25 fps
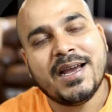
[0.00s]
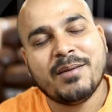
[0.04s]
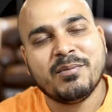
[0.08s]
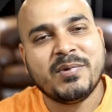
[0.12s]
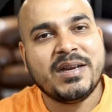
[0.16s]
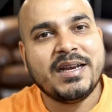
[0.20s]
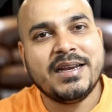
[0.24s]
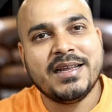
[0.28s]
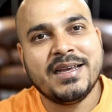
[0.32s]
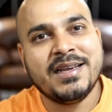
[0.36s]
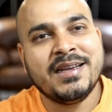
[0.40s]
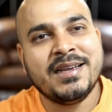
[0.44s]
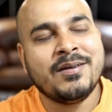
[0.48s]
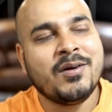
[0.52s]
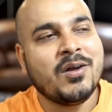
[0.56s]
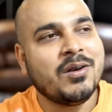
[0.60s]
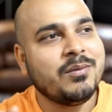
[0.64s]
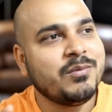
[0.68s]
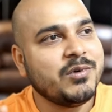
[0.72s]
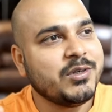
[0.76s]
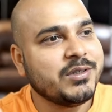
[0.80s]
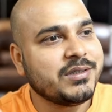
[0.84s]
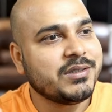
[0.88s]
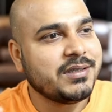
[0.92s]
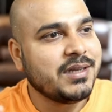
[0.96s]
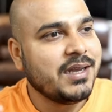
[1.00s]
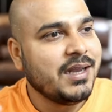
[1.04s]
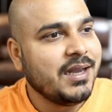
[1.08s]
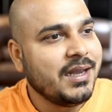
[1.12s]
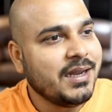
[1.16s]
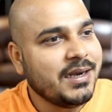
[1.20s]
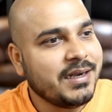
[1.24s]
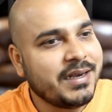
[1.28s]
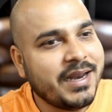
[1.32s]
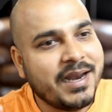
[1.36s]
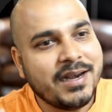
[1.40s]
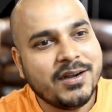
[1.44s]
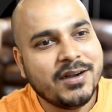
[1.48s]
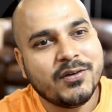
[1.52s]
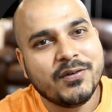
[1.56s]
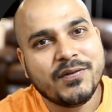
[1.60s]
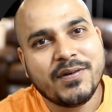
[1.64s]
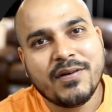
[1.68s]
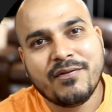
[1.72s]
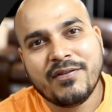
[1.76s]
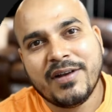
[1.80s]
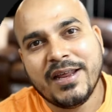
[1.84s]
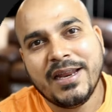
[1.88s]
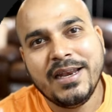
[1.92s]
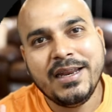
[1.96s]
I'm getting almost 10 to
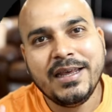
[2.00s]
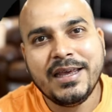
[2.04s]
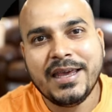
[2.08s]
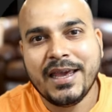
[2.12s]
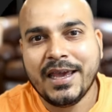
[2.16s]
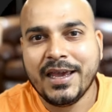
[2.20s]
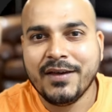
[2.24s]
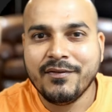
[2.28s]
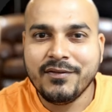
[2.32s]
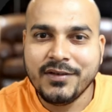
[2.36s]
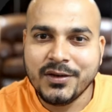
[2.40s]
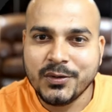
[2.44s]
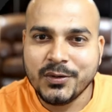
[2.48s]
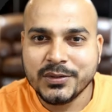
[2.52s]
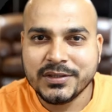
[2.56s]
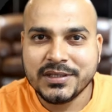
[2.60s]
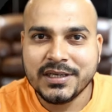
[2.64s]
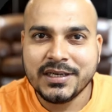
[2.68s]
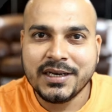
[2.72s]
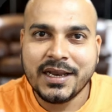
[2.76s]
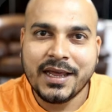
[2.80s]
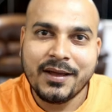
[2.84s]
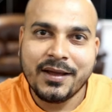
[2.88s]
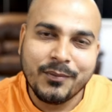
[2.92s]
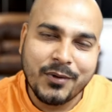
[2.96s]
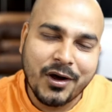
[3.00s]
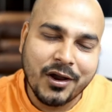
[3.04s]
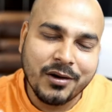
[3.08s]
15k views in uh,